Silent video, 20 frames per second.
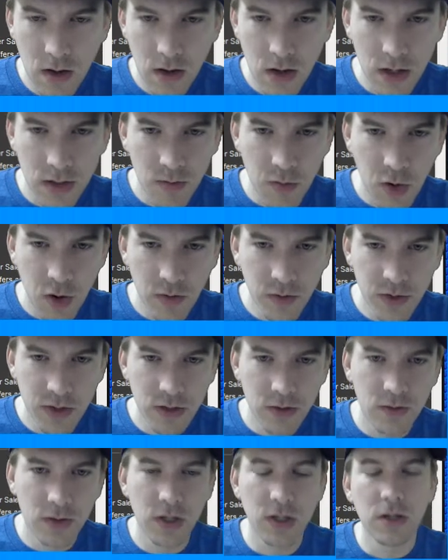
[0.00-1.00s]
I
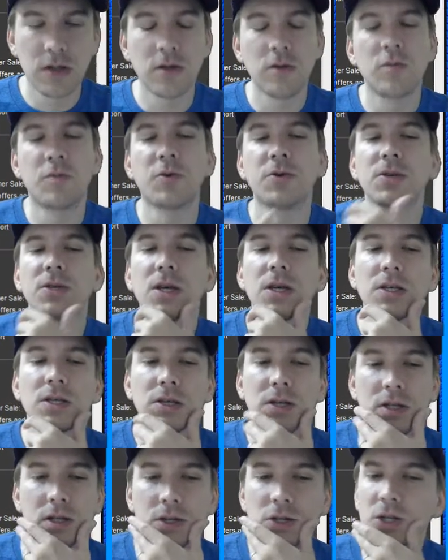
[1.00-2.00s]
probably don't want to do
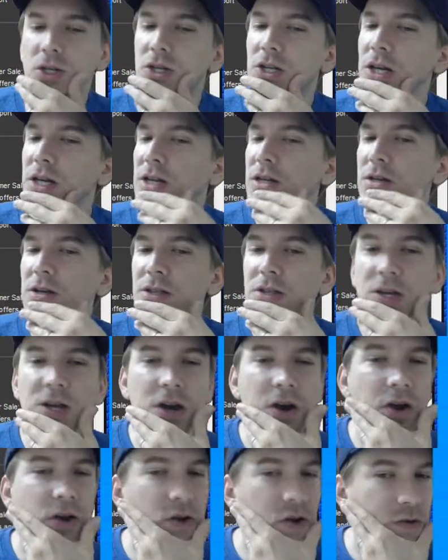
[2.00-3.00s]
precise collision checking on the
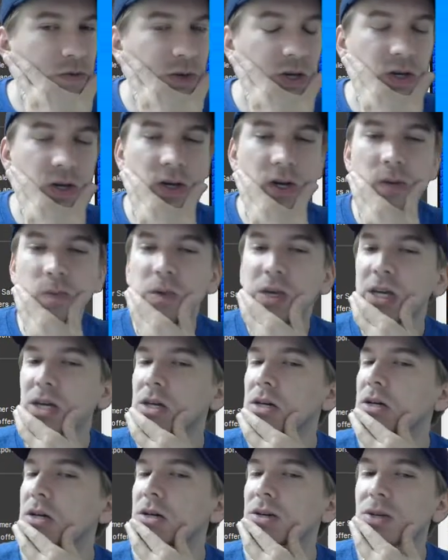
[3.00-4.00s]
character
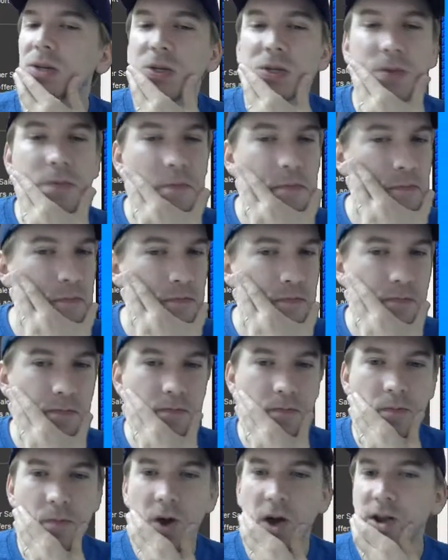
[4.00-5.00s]
because
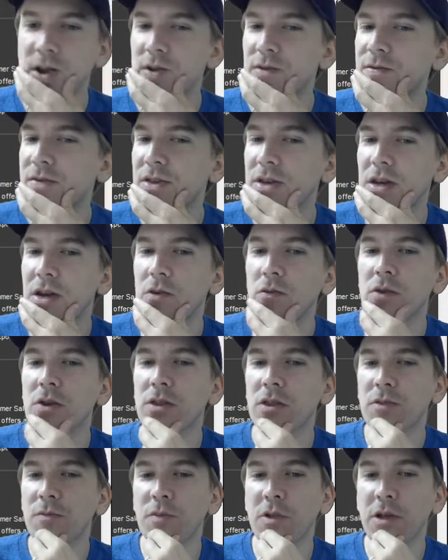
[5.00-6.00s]
I don't think I
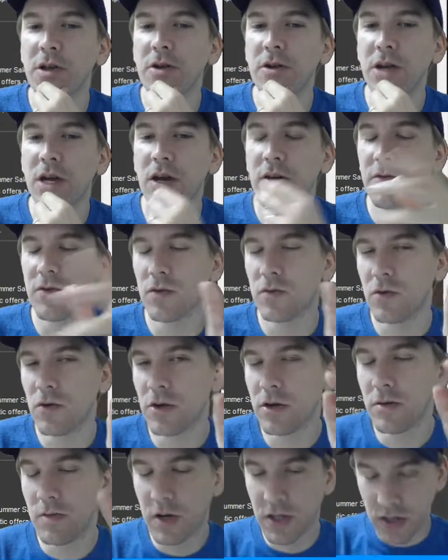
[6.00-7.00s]
want the player to have to
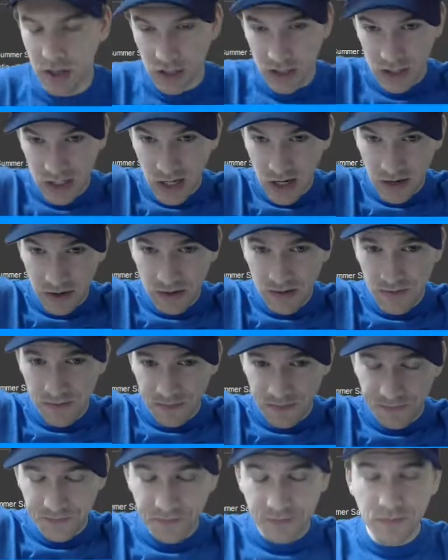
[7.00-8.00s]
worry about the antenna.
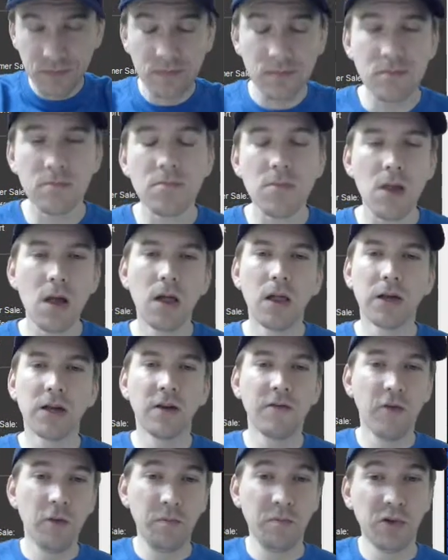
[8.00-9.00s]

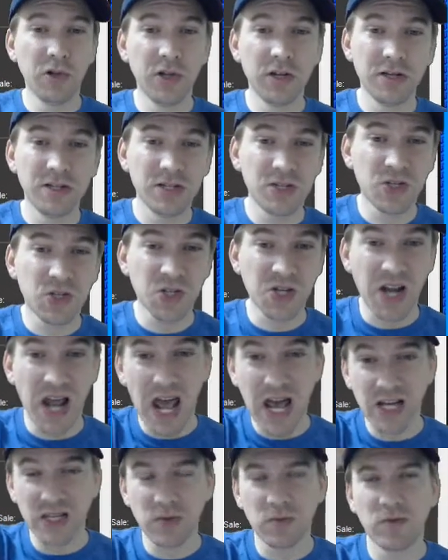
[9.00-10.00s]
Like if a bullet
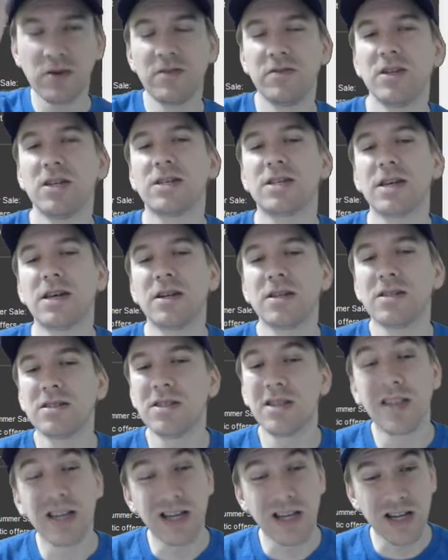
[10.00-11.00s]
snags one of the
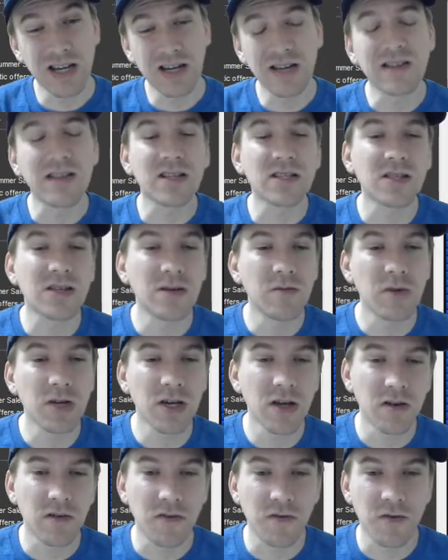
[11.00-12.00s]
antenna and they die, that's going to
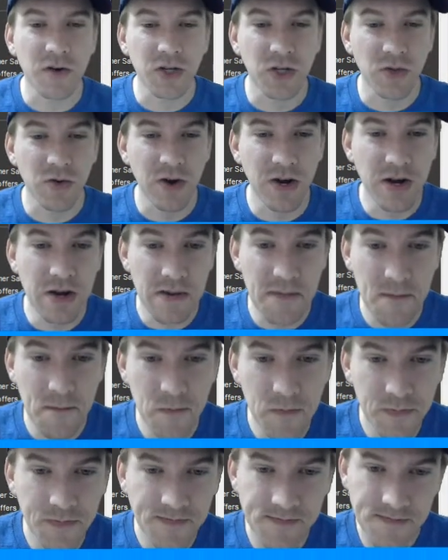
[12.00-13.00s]
be kind of frustrating.
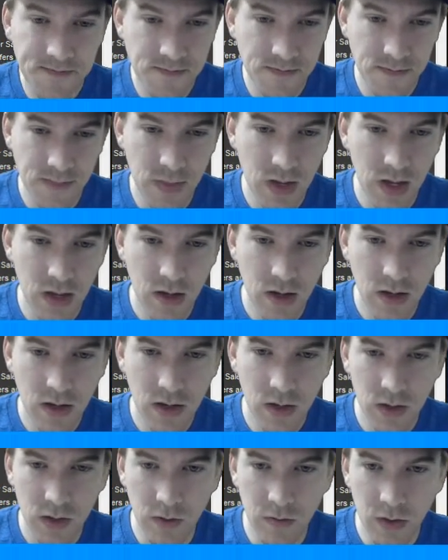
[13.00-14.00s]

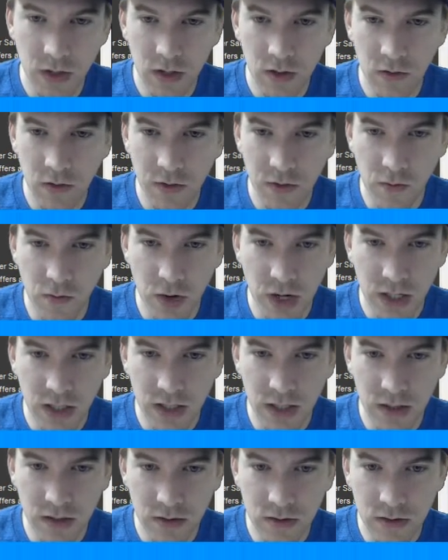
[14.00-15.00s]
So I'm going to go with a
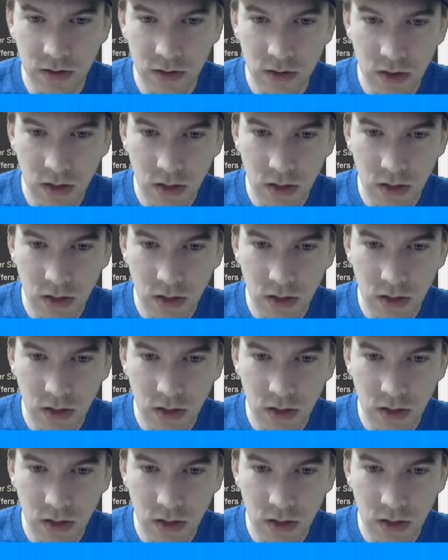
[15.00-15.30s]
rectangle